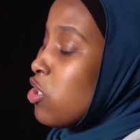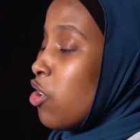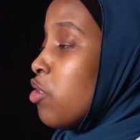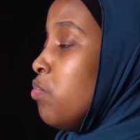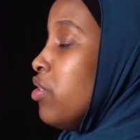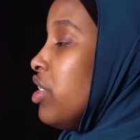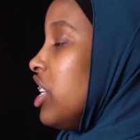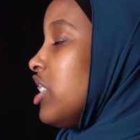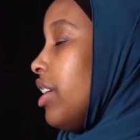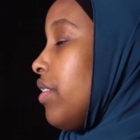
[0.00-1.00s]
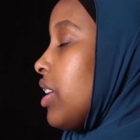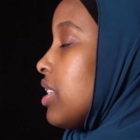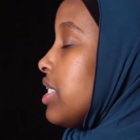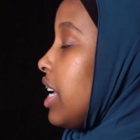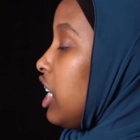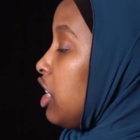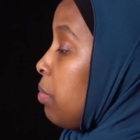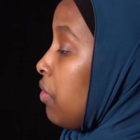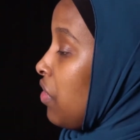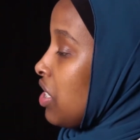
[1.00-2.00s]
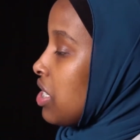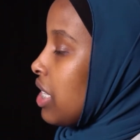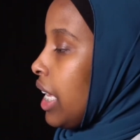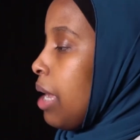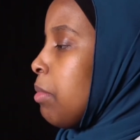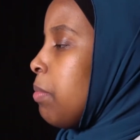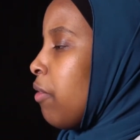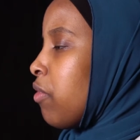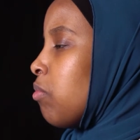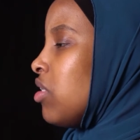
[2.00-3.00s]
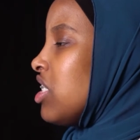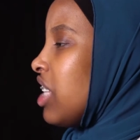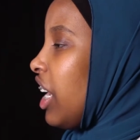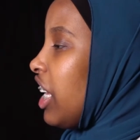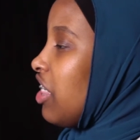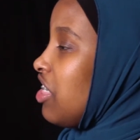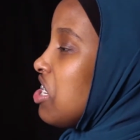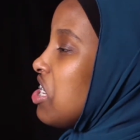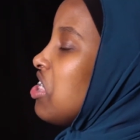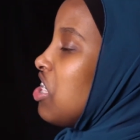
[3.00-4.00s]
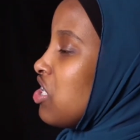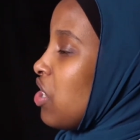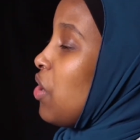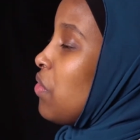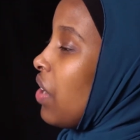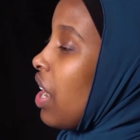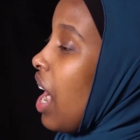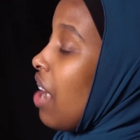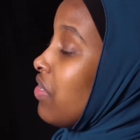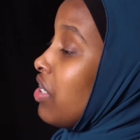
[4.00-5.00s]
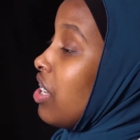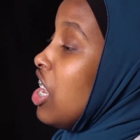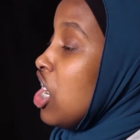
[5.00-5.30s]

saw the beauty each error contained and the perfection that came about from restarting and thinking things over after